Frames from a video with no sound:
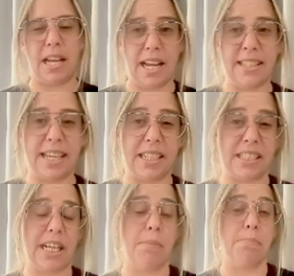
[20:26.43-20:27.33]
It's
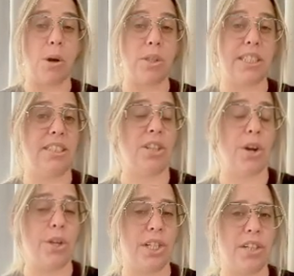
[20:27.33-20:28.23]
actually a
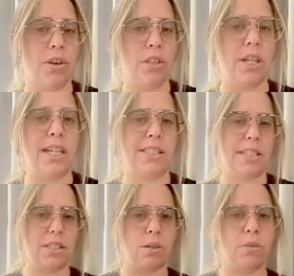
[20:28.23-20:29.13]
multi-token contract,
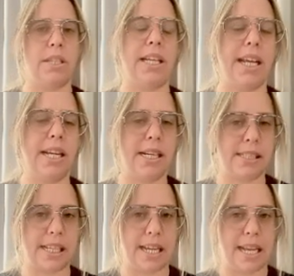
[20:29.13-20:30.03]
and it's called the
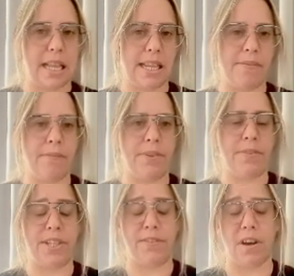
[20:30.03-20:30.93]
ERC
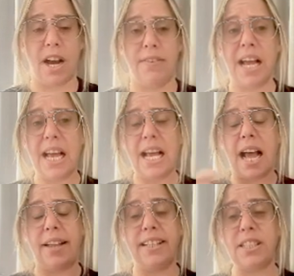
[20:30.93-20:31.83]
1155.
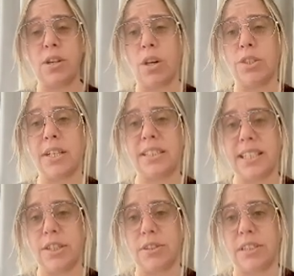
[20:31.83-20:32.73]
And this contract's
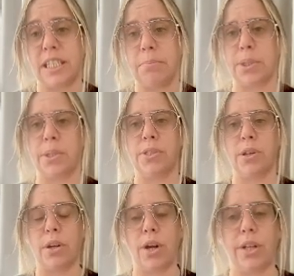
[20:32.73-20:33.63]
interesting because
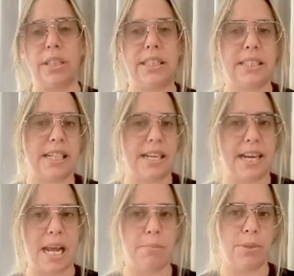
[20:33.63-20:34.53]
not only does it
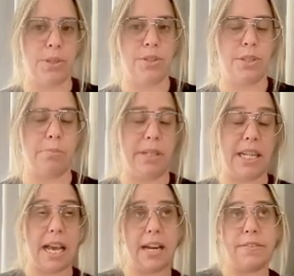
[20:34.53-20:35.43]
enable you to
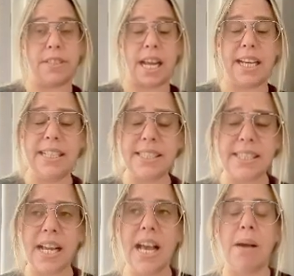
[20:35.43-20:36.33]
mint
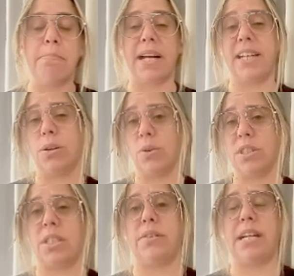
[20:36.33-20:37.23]
NFTs, but it
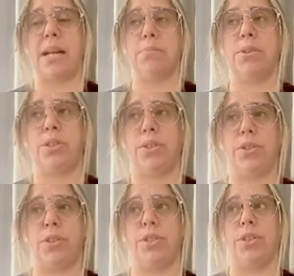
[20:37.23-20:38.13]
also enables
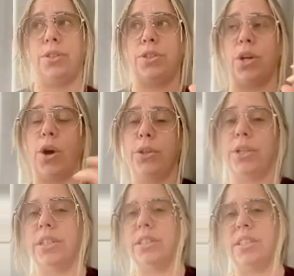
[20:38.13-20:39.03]
you to do
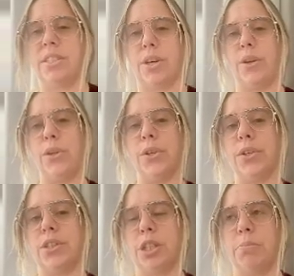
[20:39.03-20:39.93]
tokens. So you
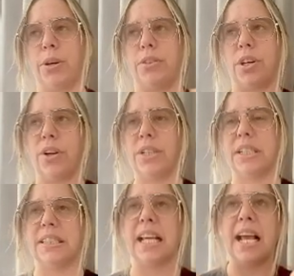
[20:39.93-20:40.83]
could do both
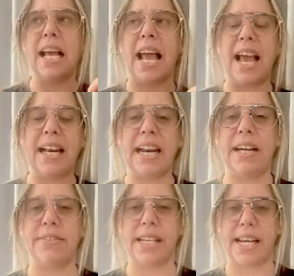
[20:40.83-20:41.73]
tokens and
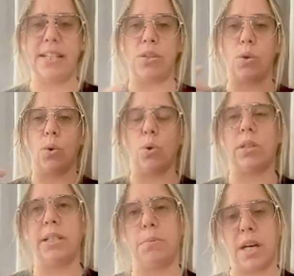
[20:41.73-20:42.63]
NFTs
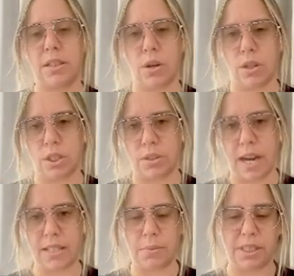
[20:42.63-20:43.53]
all in one
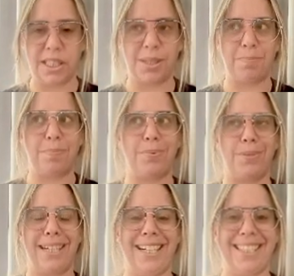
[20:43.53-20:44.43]
contract, which is
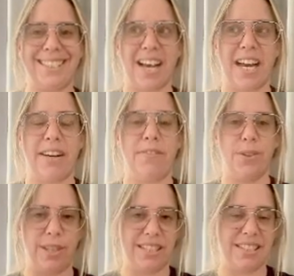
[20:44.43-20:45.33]
pretty exciting
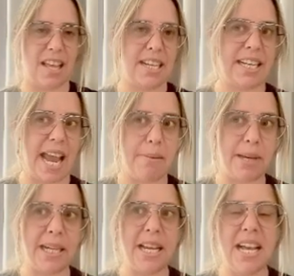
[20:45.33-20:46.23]
for things like
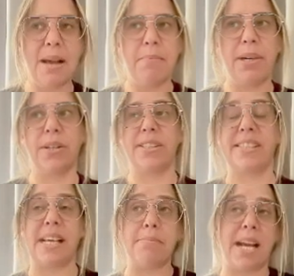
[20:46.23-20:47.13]
gaming, because
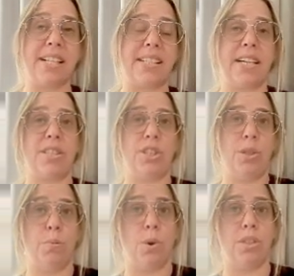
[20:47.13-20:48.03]
some assets
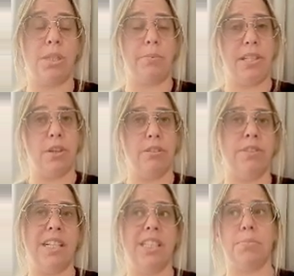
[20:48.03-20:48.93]
you want to be
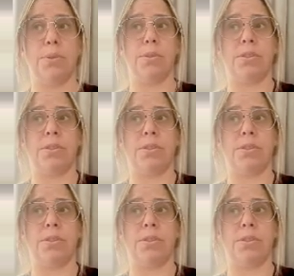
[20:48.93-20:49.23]
non-fungible.